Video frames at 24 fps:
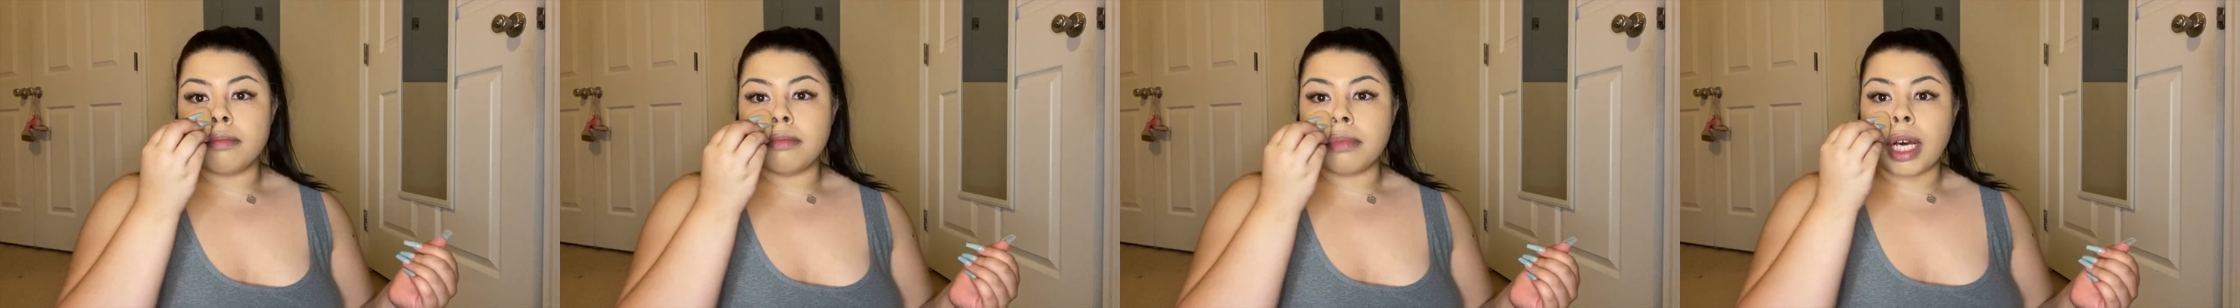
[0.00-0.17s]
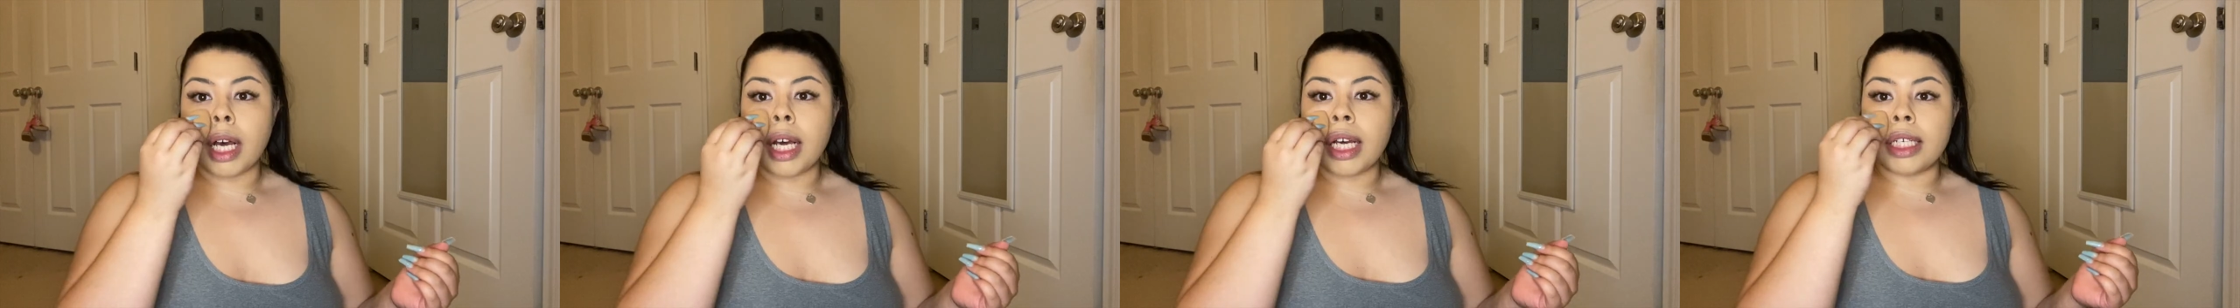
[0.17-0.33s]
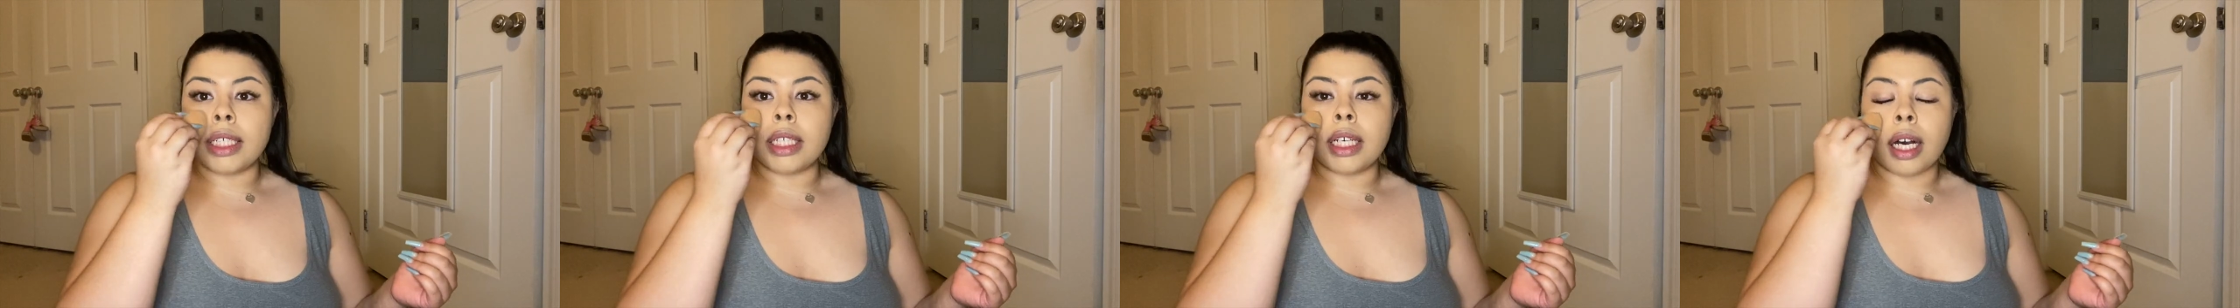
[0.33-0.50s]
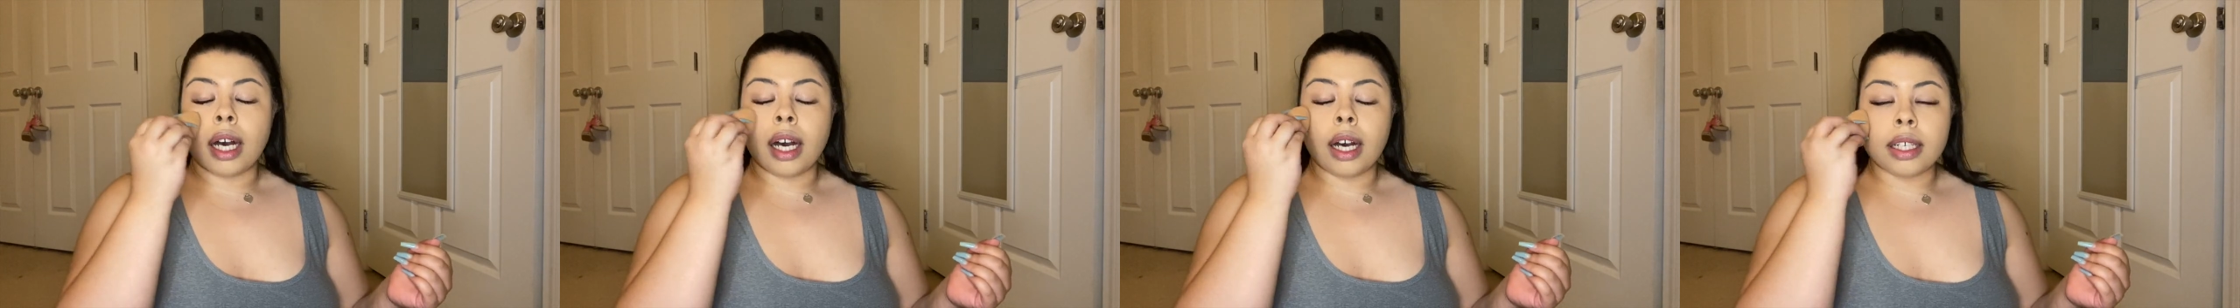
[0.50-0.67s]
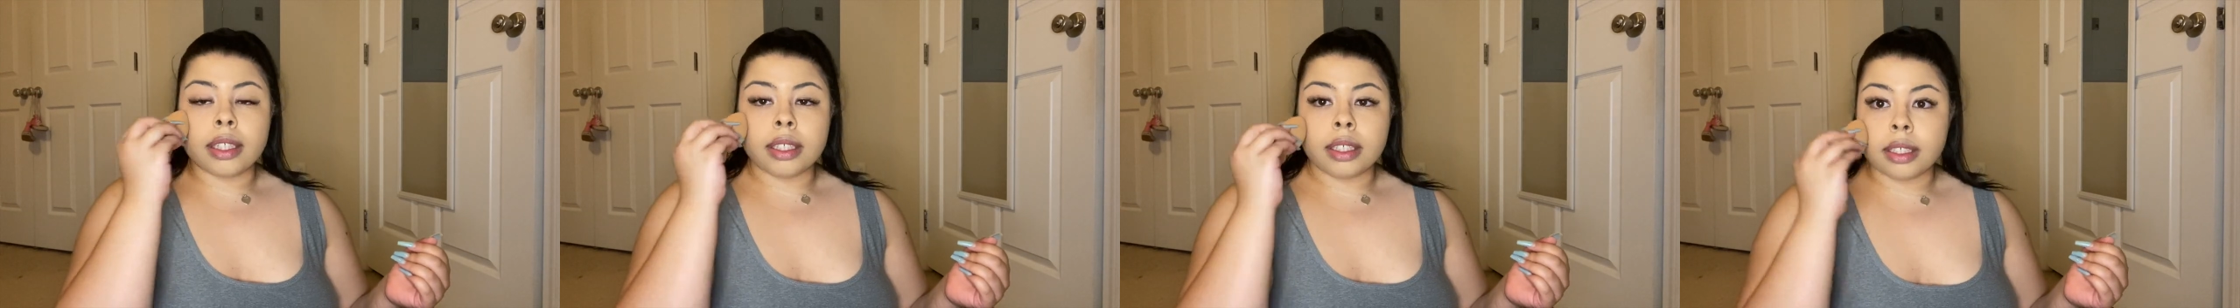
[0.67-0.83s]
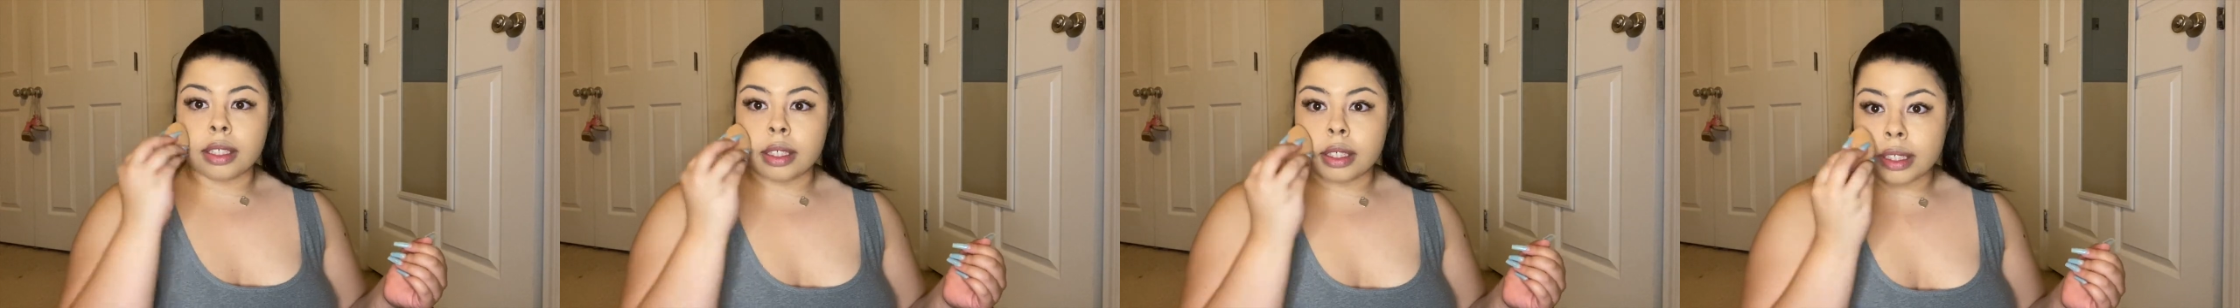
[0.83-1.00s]
My
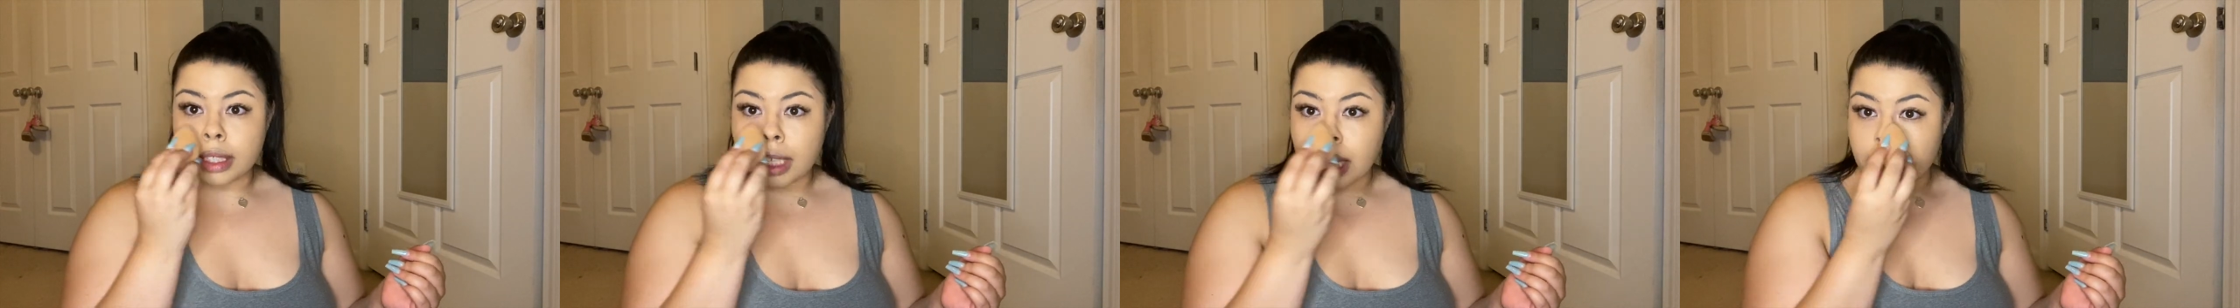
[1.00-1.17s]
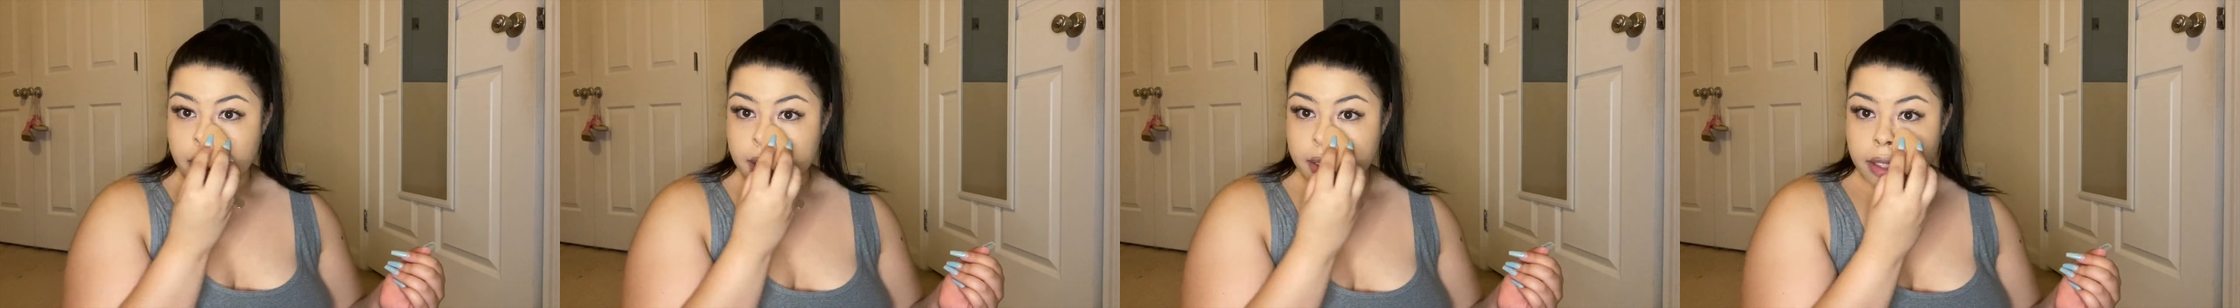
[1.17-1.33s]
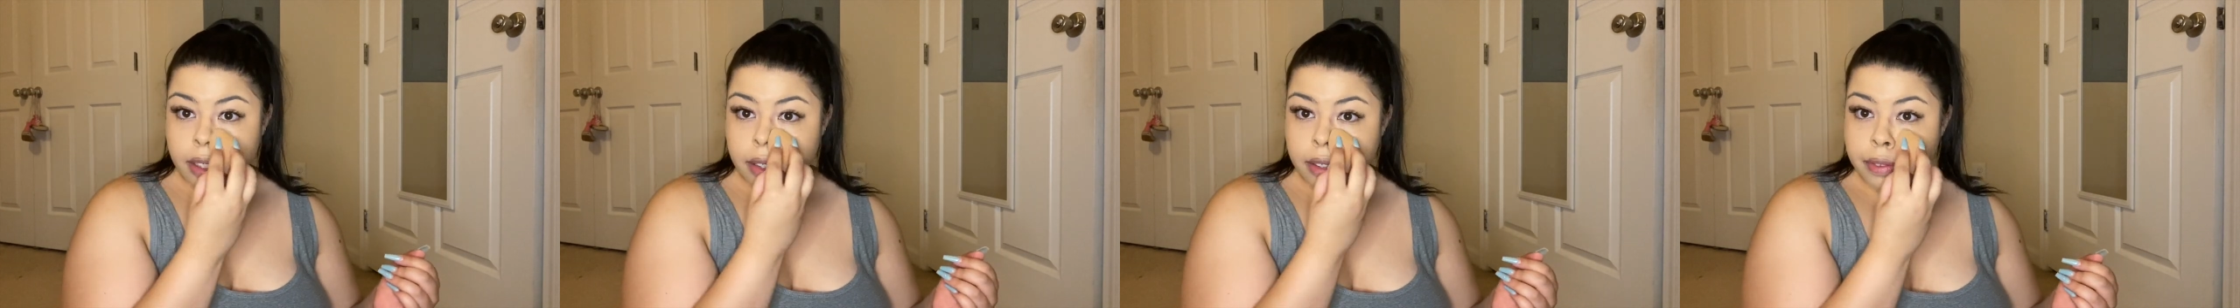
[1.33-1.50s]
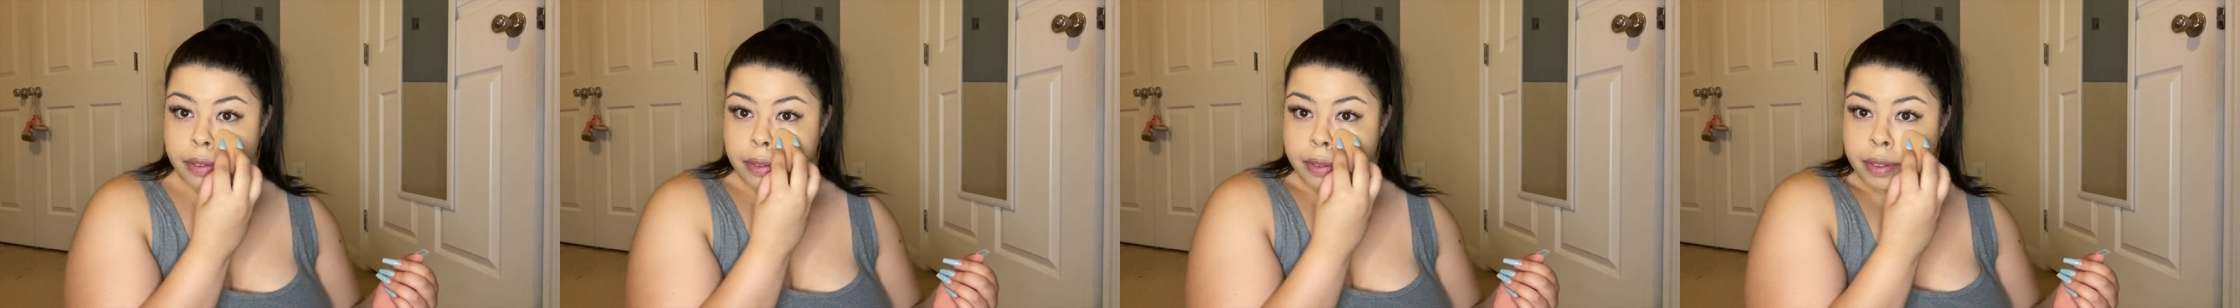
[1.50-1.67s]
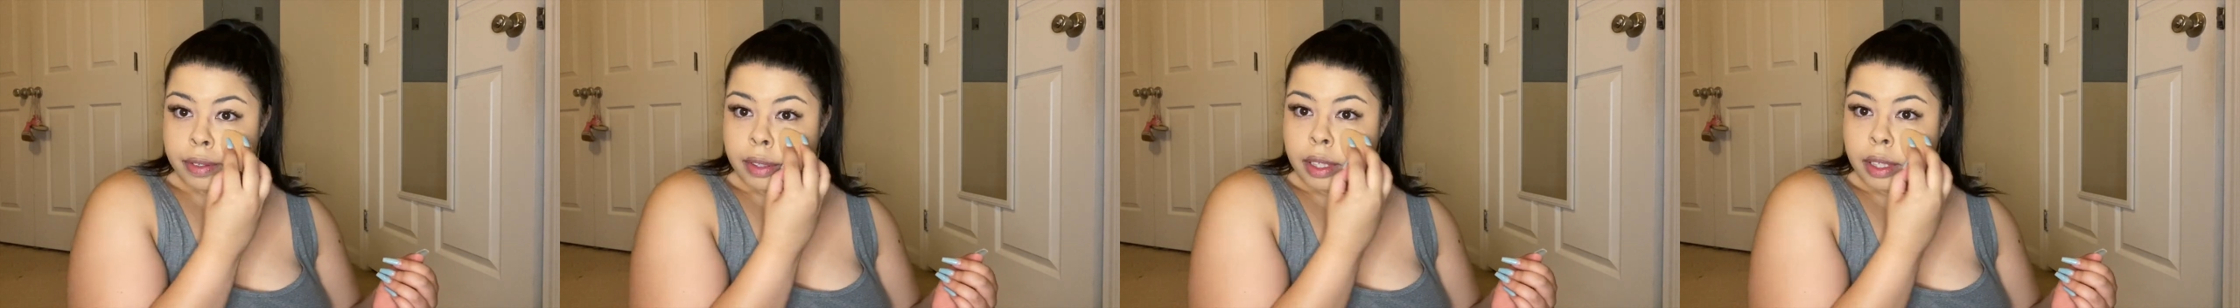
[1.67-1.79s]
god, this is kind of